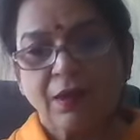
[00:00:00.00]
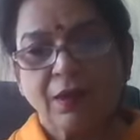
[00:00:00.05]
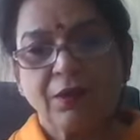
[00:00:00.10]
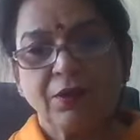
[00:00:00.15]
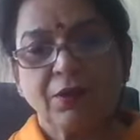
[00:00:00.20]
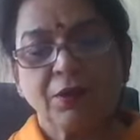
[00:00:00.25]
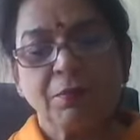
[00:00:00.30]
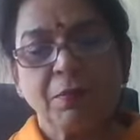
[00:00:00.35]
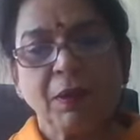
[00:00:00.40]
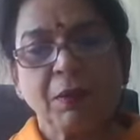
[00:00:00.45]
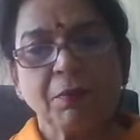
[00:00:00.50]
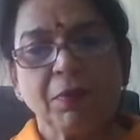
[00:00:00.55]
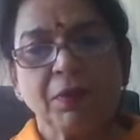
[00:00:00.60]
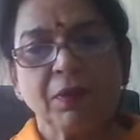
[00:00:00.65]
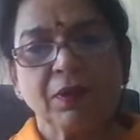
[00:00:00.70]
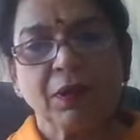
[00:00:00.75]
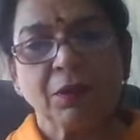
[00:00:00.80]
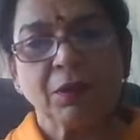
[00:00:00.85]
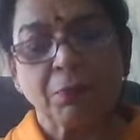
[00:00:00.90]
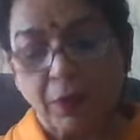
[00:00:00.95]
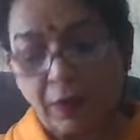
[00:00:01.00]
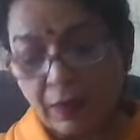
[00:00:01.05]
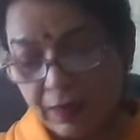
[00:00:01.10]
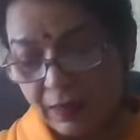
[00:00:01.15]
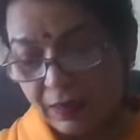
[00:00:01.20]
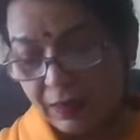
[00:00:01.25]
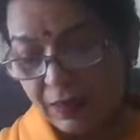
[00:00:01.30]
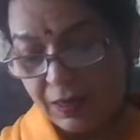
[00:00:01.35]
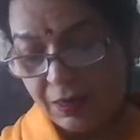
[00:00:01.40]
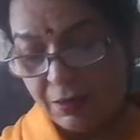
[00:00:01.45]
And remember that
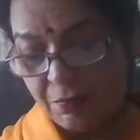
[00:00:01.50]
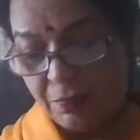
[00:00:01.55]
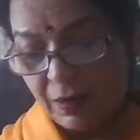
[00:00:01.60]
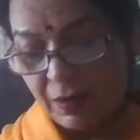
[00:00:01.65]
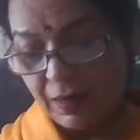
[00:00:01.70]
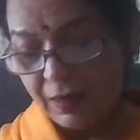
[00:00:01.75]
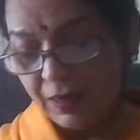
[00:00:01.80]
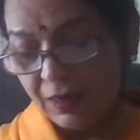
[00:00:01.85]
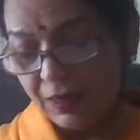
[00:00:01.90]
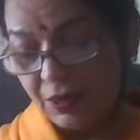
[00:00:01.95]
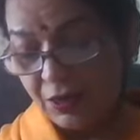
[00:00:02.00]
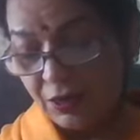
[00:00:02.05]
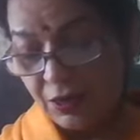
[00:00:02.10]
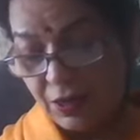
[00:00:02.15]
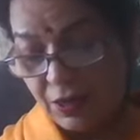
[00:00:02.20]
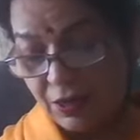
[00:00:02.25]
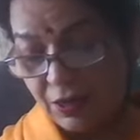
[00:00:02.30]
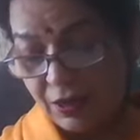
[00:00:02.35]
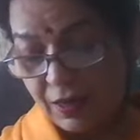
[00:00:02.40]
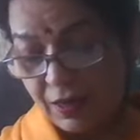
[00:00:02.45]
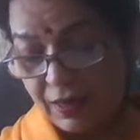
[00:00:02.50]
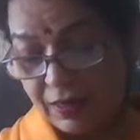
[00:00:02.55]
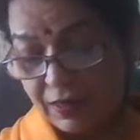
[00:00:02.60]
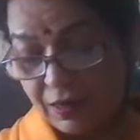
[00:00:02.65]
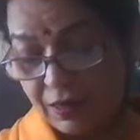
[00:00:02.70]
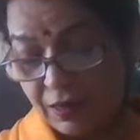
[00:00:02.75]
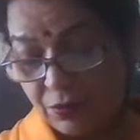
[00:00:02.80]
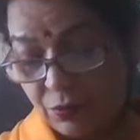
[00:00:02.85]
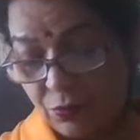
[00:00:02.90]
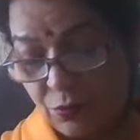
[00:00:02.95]
body, mind,
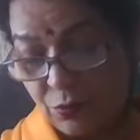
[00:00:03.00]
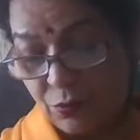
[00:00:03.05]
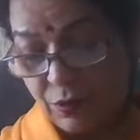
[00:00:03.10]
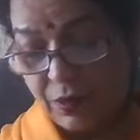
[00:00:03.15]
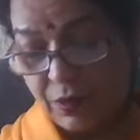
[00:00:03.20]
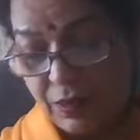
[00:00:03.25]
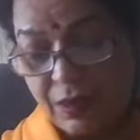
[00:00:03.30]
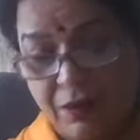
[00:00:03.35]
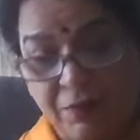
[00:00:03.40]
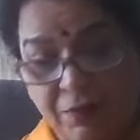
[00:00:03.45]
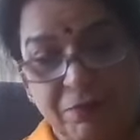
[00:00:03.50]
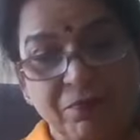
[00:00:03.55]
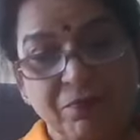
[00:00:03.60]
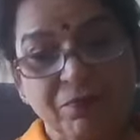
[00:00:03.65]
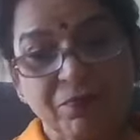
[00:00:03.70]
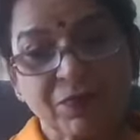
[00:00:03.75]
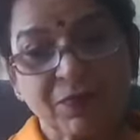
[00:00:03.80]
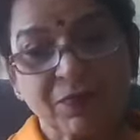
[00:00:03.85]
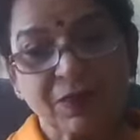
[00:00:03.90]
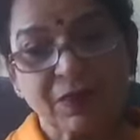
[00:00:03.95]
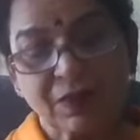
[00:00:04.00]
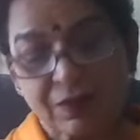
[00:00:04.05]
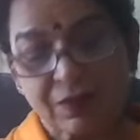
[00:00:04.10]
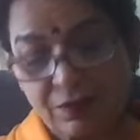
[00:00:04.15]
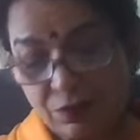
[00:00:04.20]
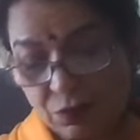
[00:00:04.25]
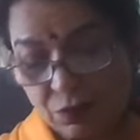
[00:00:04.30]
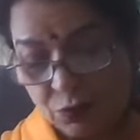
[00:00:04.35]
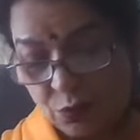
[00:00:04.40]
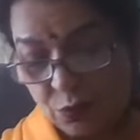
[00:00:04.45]
intellect are only
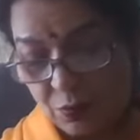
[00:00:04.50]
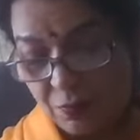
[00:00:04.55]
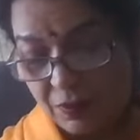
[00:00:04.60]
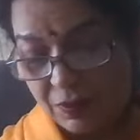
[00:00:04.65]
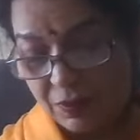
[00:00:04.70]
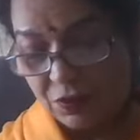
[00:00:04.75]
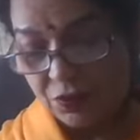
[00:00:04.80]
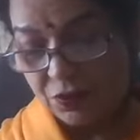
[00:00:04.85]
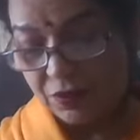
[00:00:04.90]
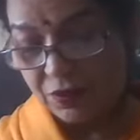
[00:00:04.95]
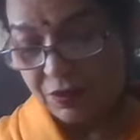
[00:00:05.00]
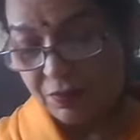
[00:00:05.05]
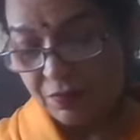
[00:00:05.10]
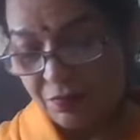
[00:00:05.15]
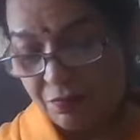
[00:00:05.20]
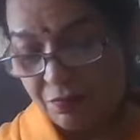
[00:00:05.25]
so much,